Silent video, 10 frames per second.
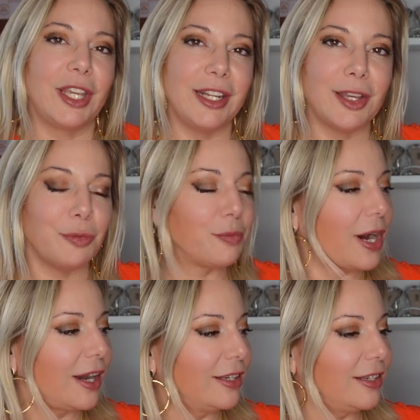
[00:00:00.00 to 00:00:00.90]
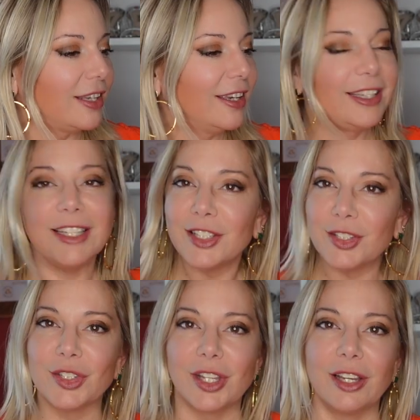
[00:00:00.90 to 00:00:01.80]
kind of combine his
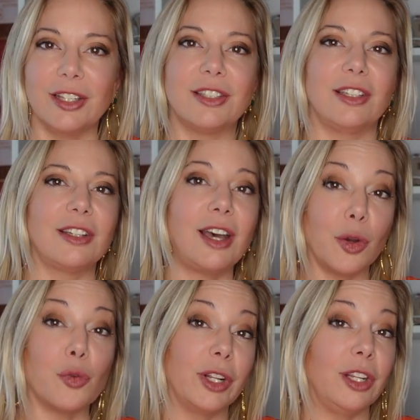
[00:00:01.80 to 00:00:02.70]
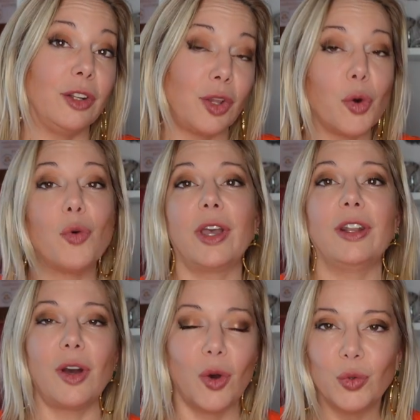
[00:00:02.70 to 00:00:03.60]
designs that I already know
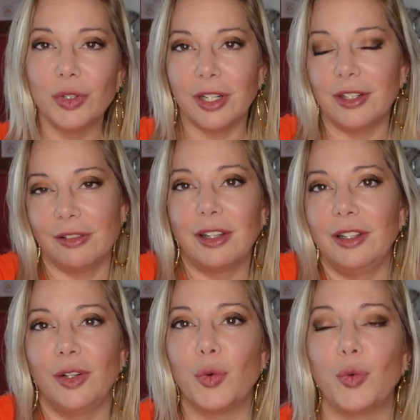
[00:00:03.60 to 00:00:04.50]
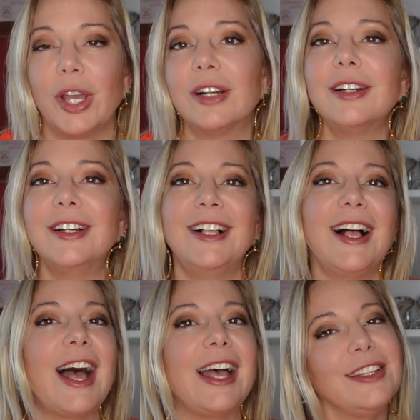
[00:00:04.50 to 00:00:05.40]
and own and, and you know wear
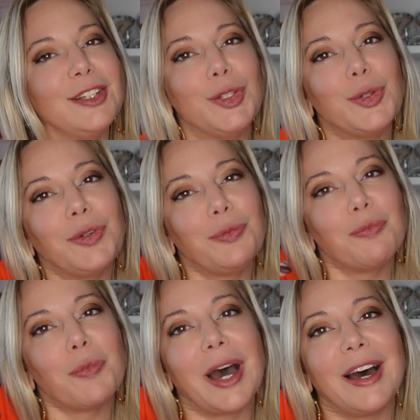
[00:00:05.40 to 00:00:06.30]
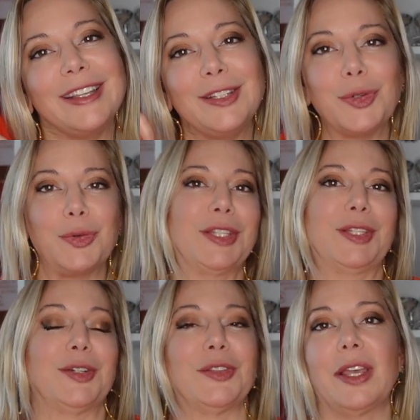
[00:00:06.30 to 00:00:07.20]
and do my
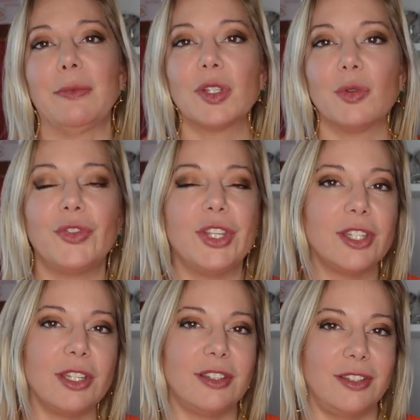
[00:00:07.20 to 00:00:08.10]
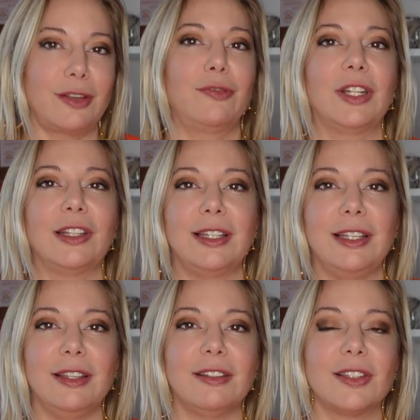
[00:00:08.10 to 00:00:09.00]
twist on them. So this is
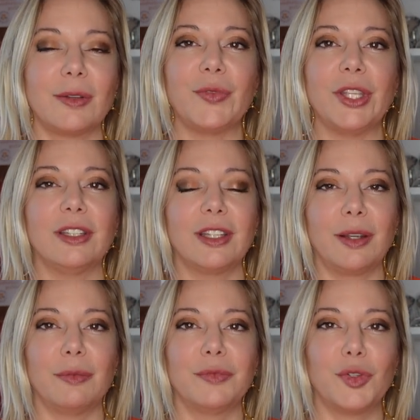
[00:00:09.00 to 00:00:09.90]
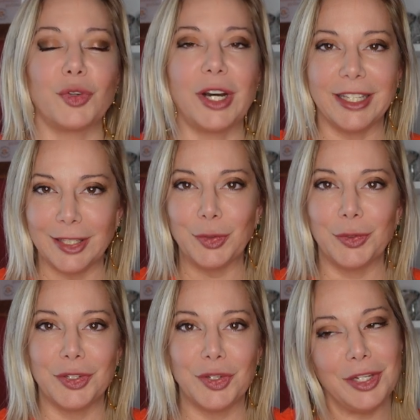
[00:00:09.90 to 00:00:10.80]
definitely something that I'm trying to
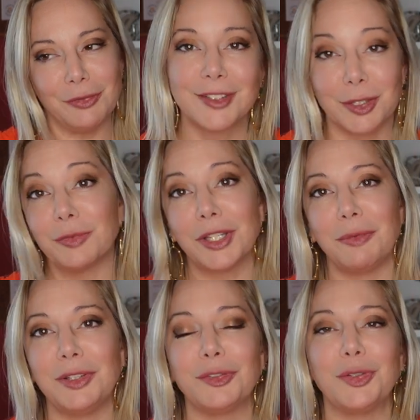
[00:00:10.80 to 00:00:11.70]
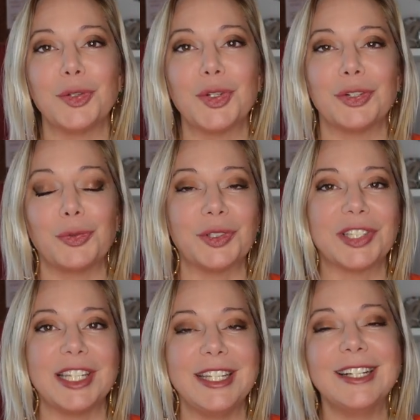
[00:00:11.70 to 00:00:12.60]
achieve sometime in the future, we'll
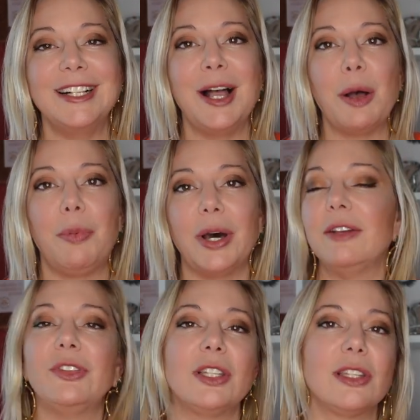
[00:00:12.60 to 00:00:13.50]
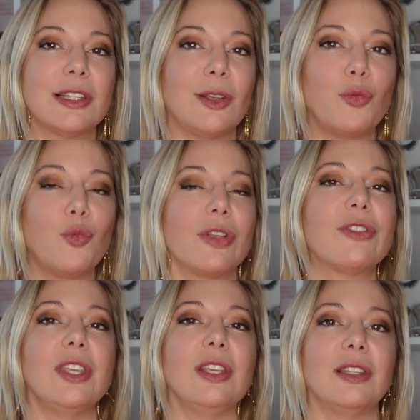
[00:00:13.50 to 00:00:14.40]
see. But if this is like one
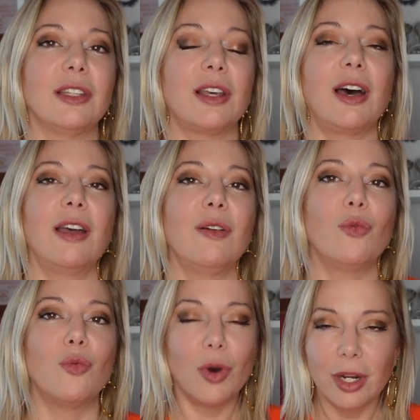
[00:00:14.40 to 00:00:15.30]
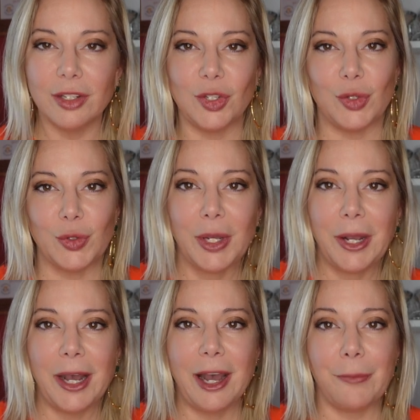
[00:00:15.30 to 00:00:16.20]
thing that I want to do
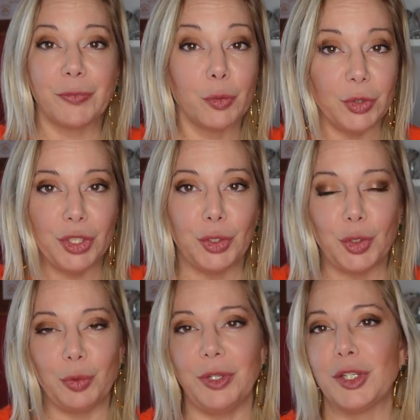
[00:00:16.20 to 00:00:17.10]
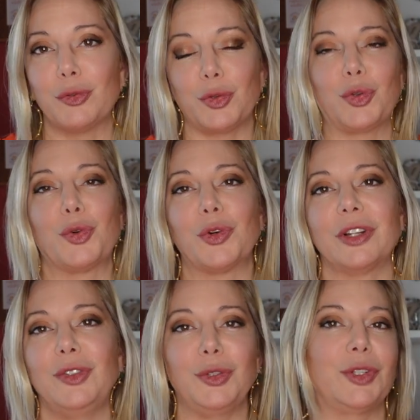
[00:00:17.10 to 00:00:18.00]
um, with YouTube is for sure
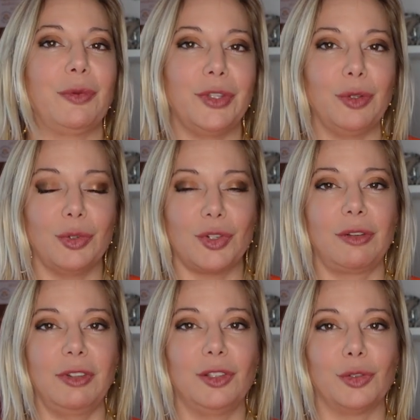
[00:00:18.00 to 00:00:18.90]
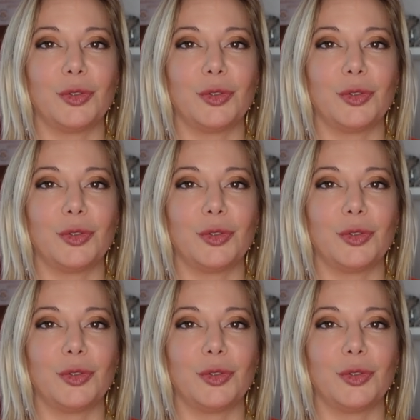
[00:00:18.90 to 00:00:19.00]
do something with Gianvito